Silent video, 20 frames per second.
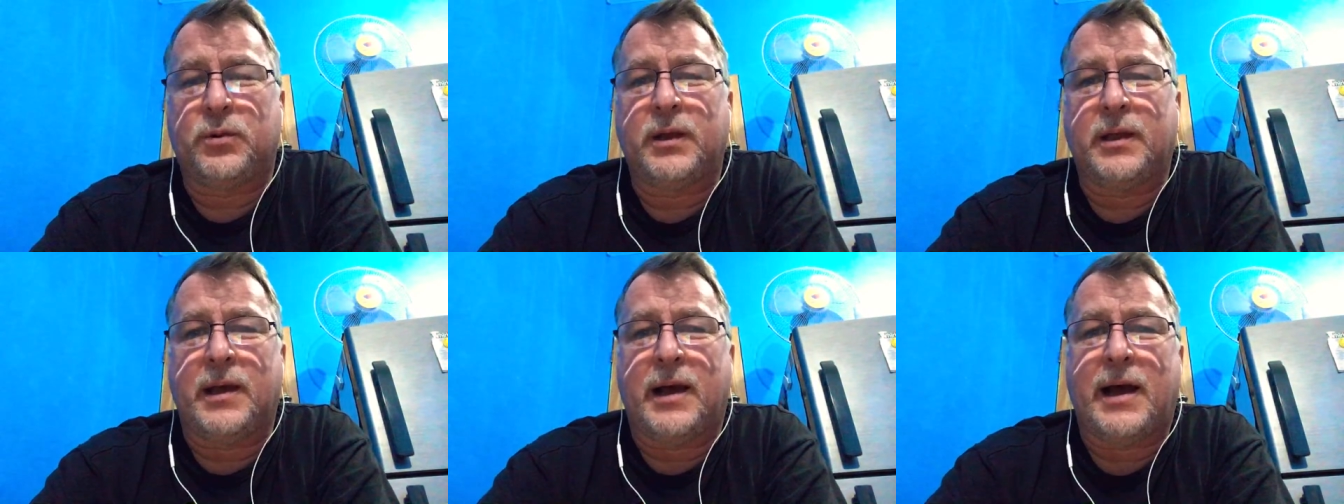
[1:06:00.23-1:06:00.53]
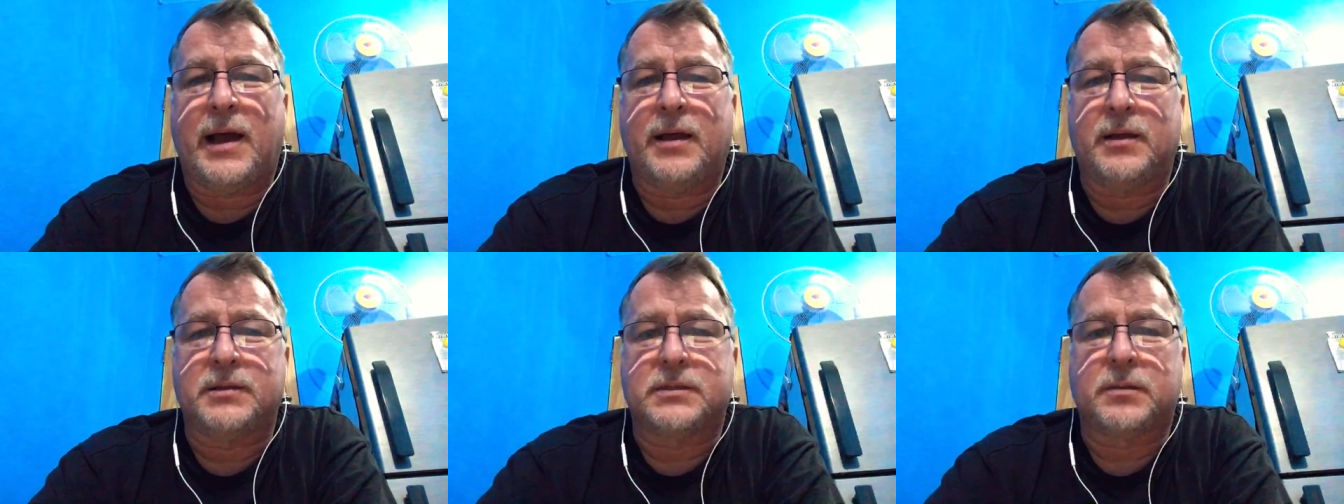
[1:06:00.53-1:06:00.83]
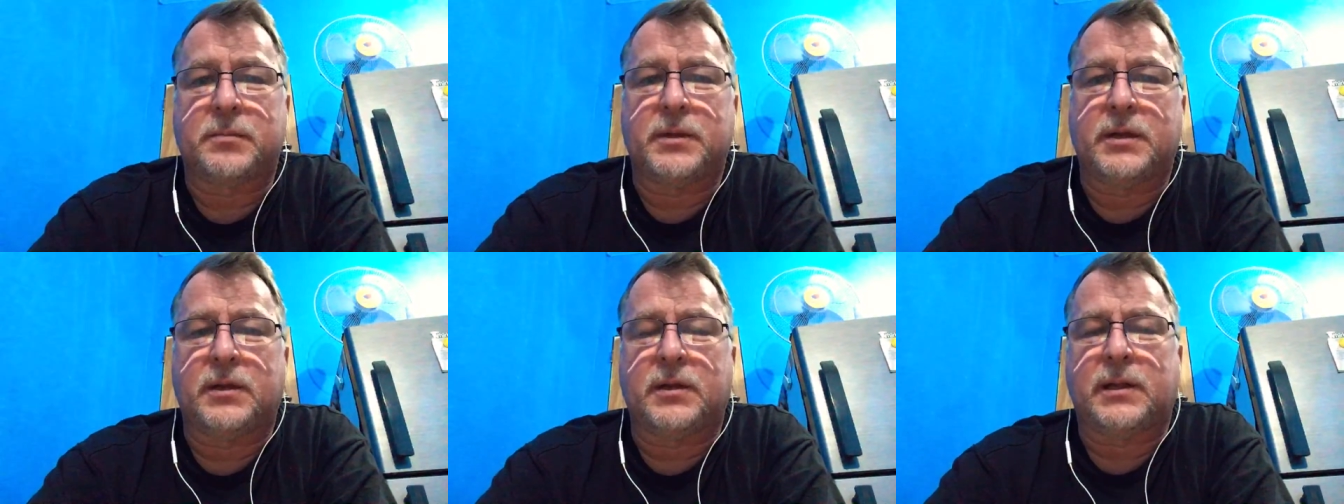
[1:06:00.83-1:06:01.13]
pretty high on
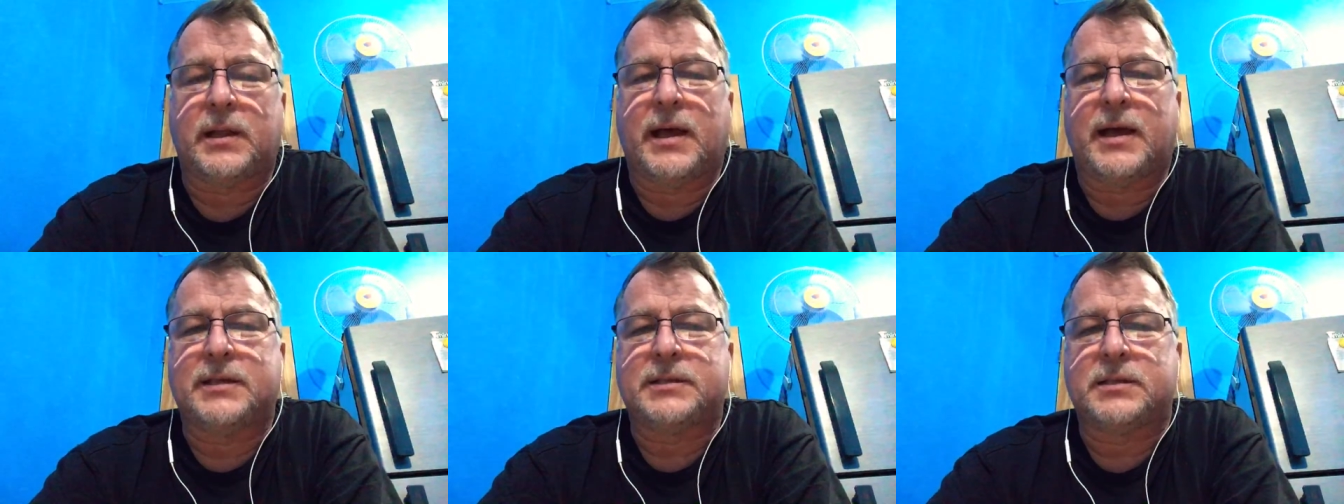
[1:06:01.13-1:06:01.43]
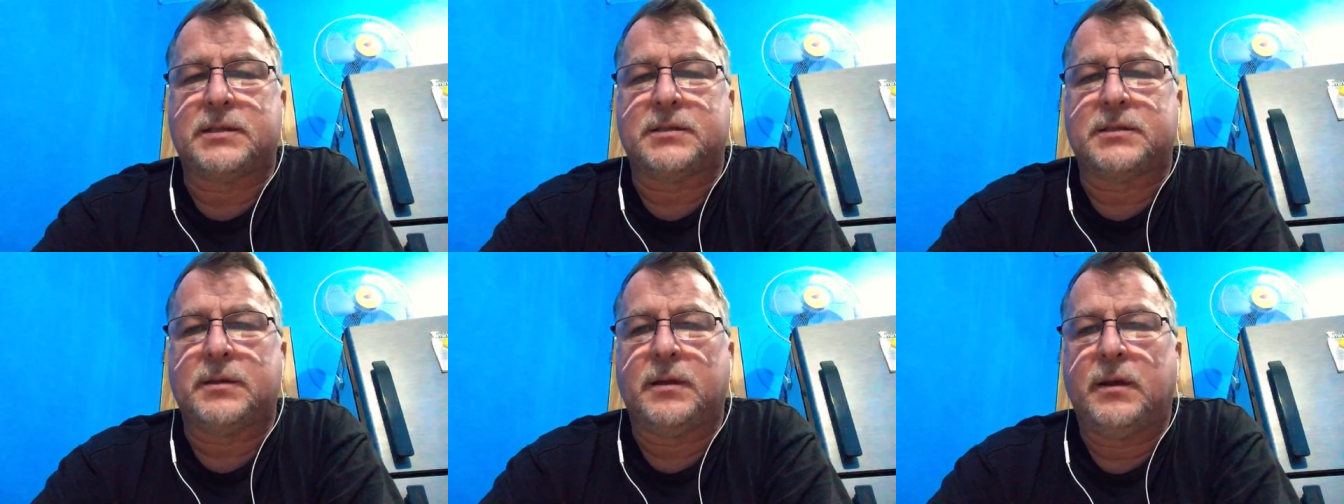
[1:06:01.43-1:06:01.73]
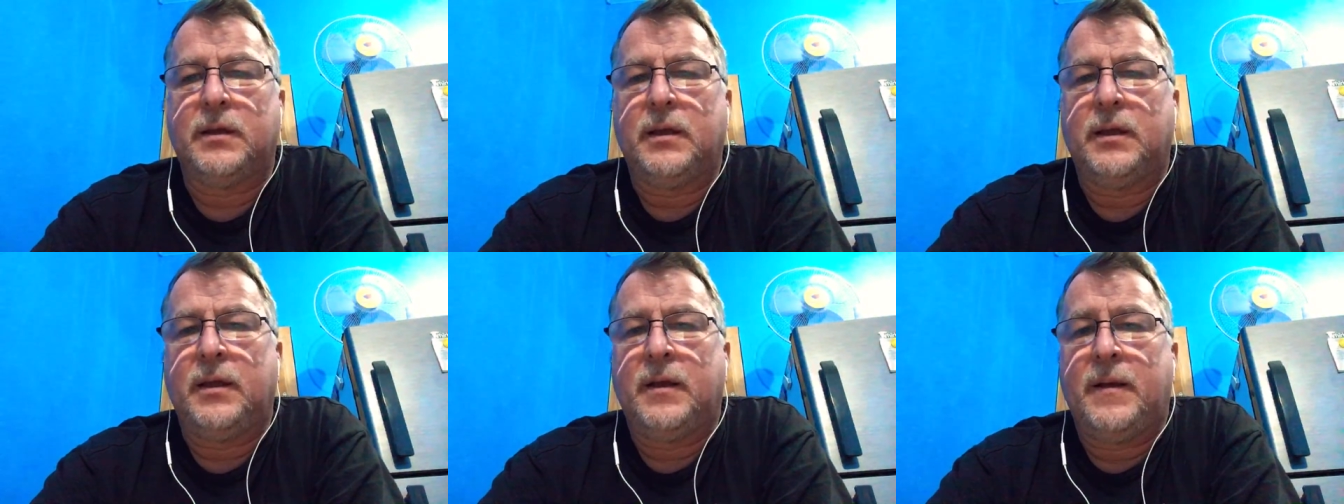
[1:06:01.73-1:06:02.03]
some of their glasses.
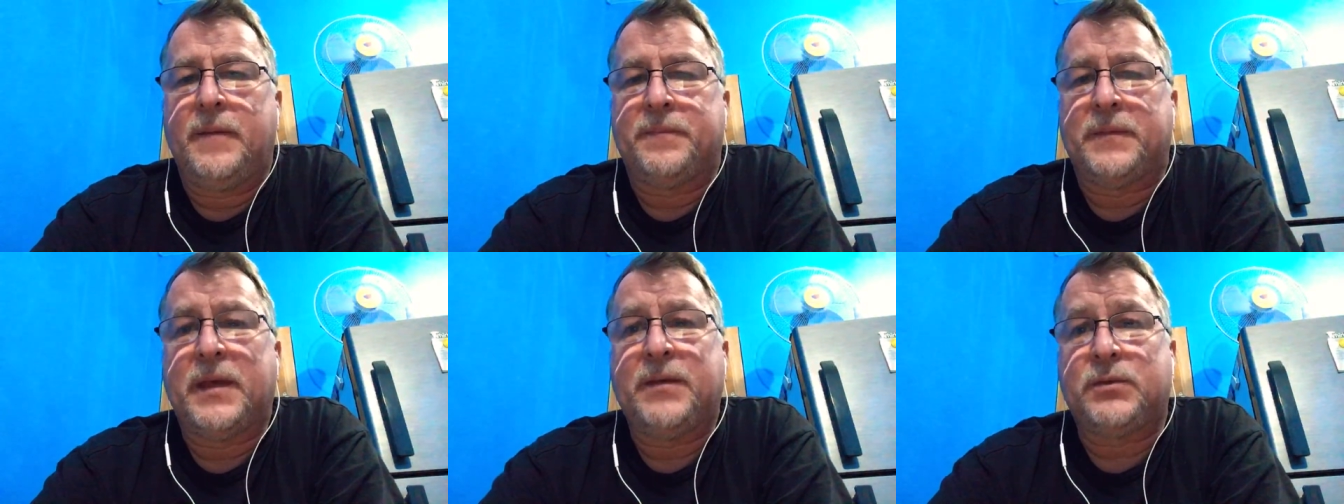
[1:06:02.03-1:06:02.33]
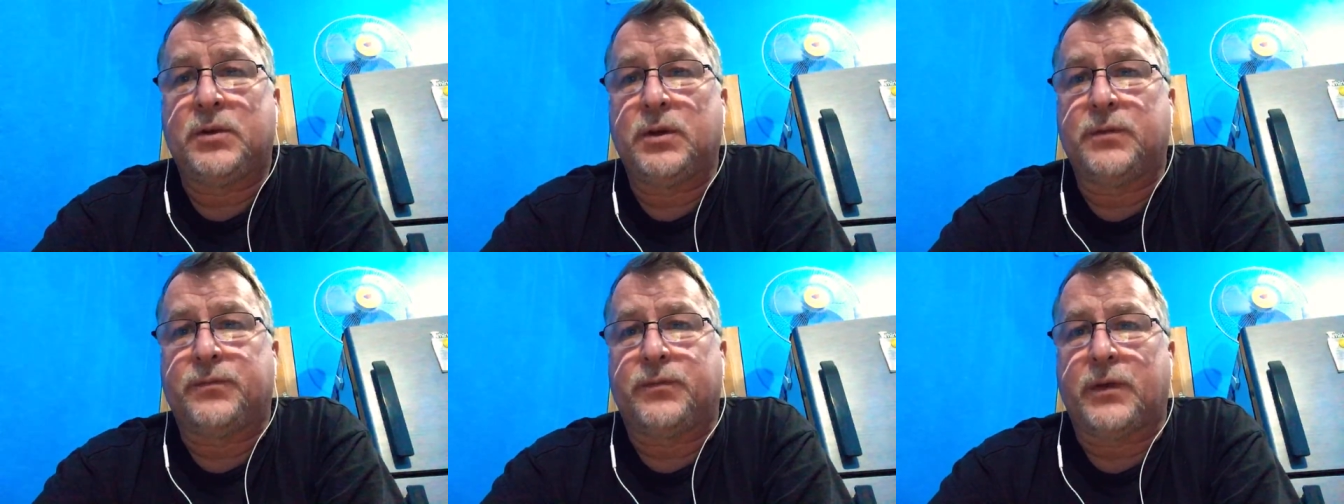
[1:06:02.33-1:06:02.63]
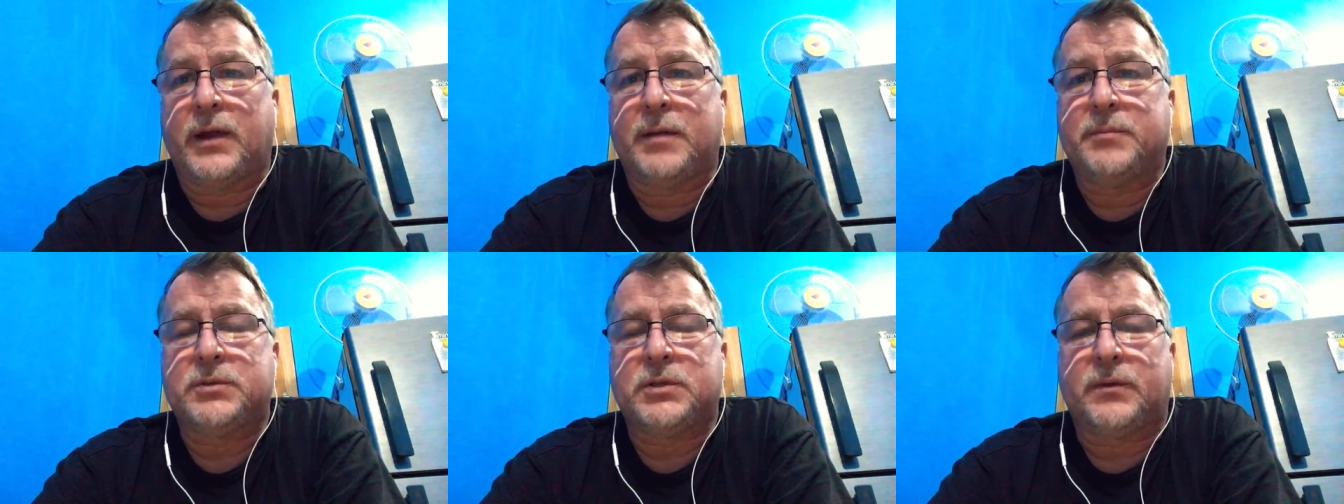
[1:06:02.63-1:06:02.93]
They have good
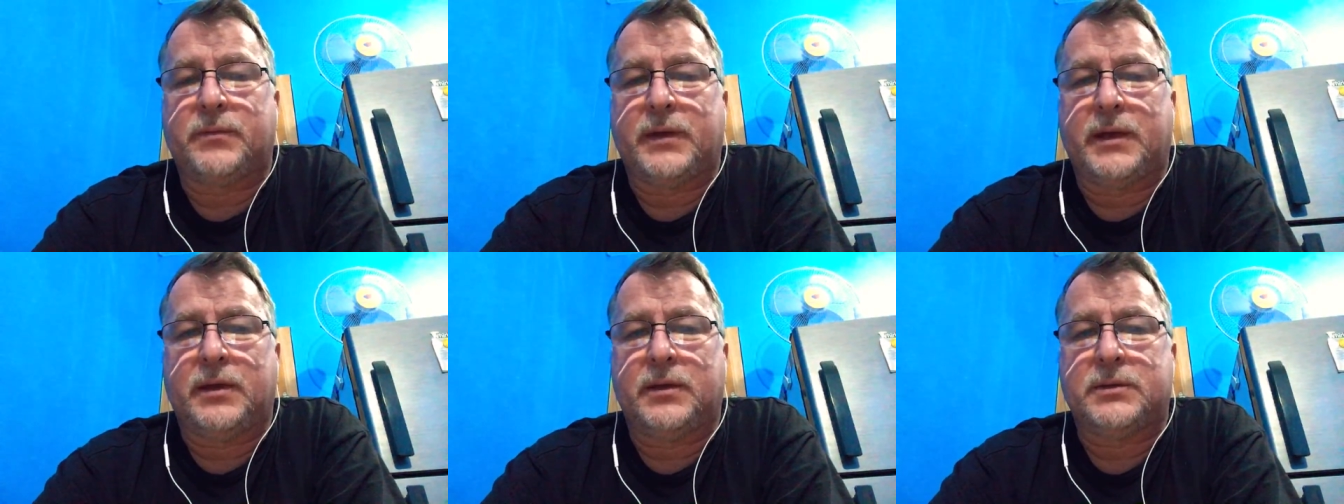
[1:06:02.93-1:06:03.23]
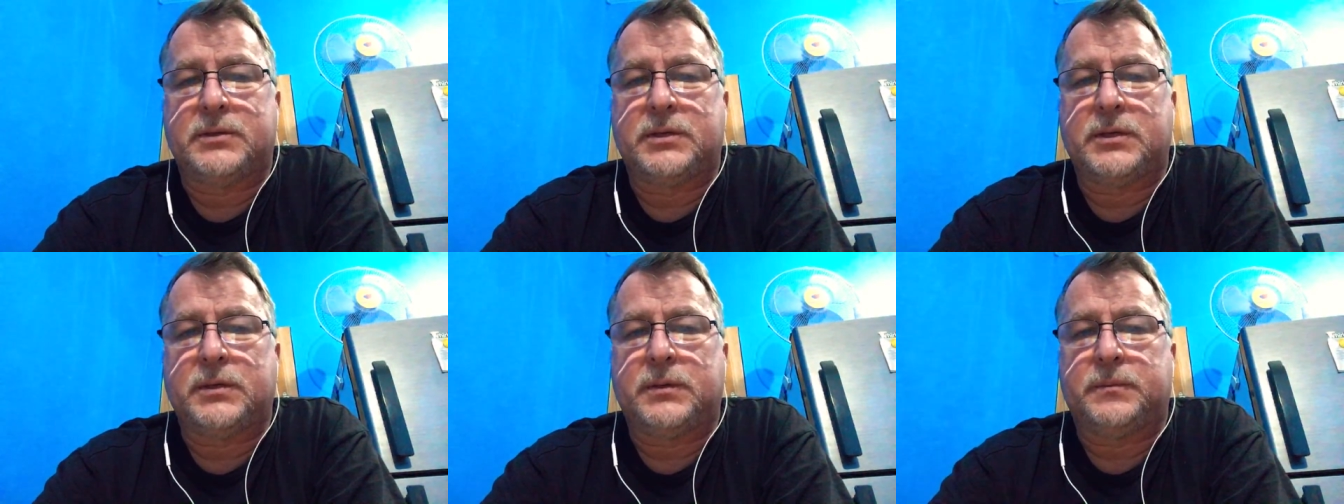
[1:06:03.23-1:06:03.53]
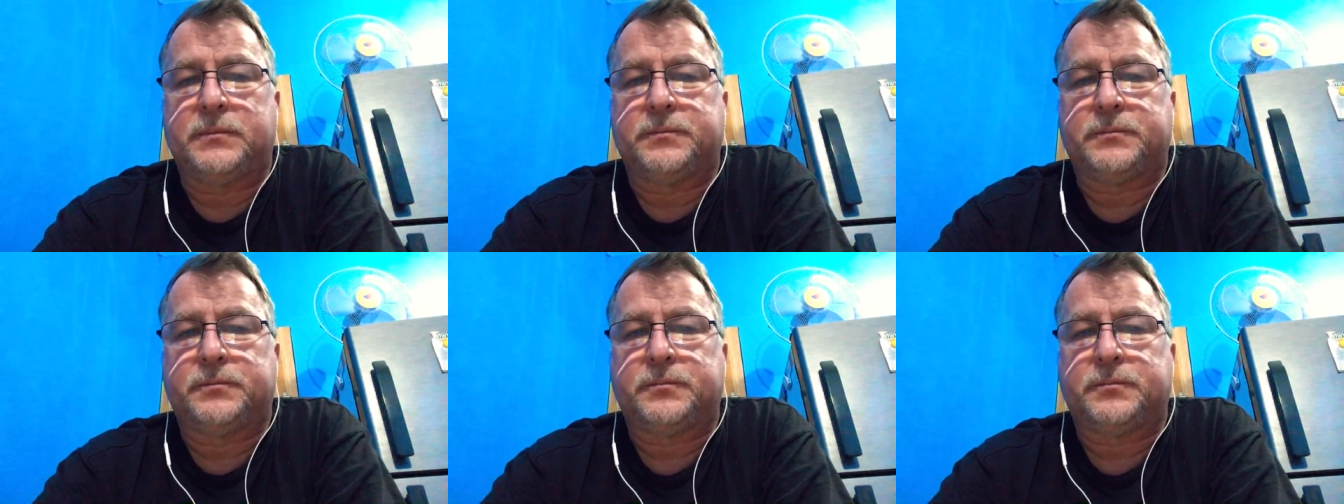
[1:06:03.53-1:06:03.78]
frames over here, too.